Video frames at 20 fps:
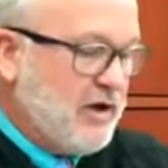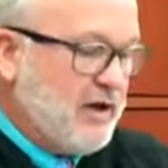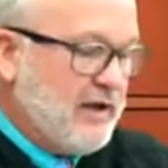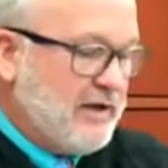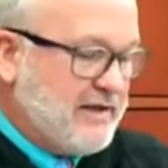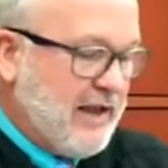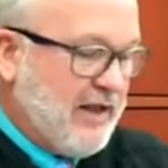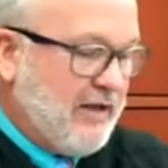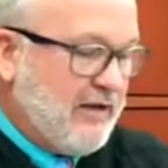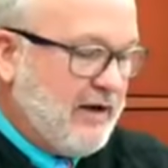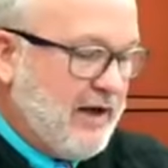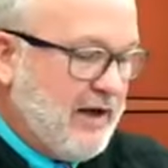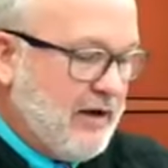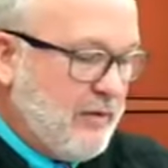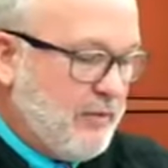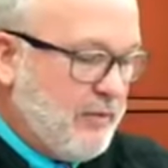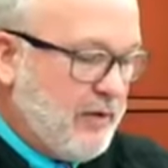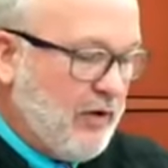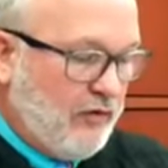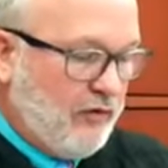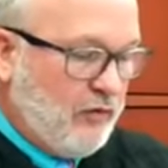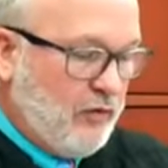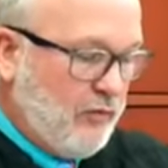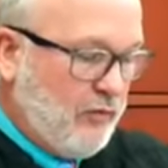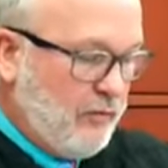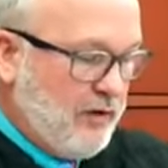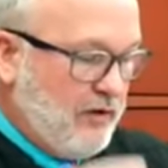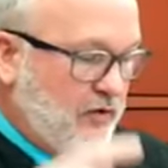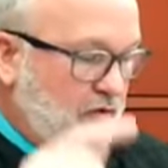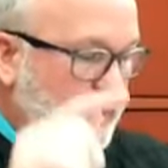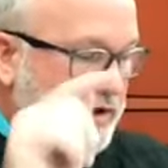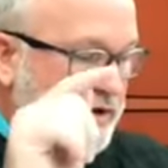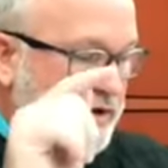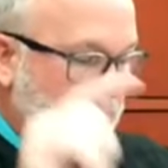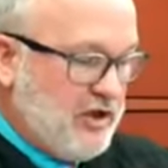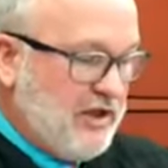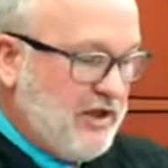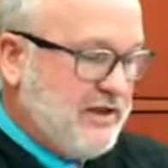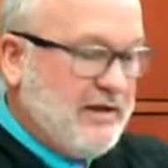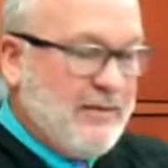to consolidate appeals between
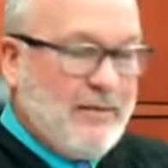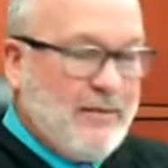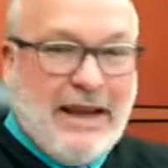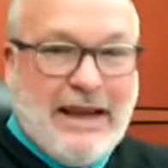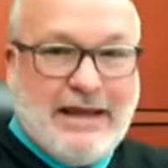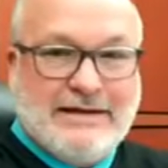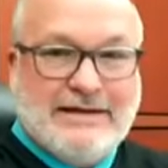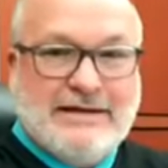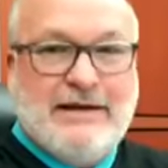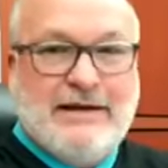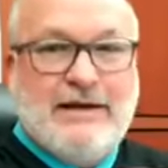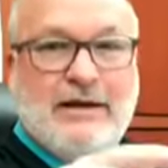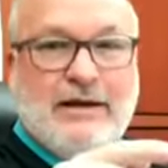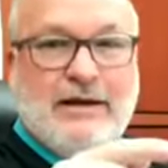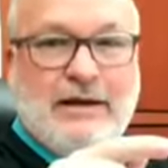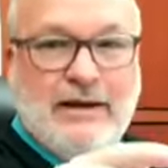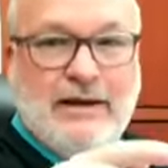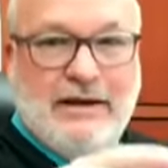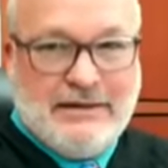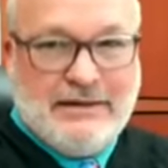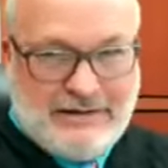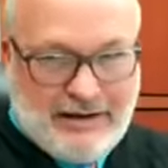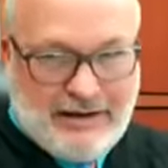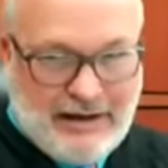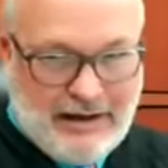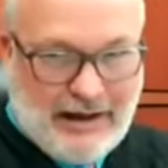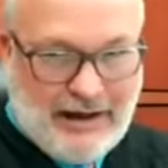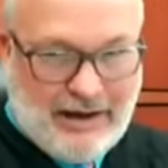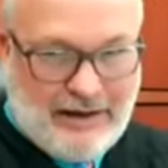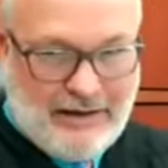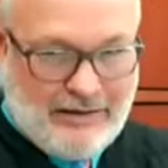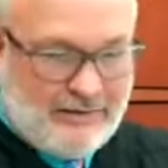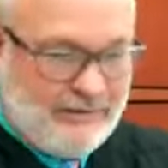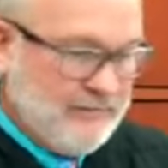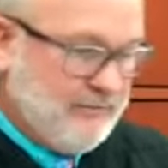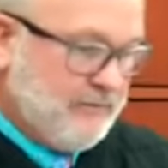Sheets and Massey is denied.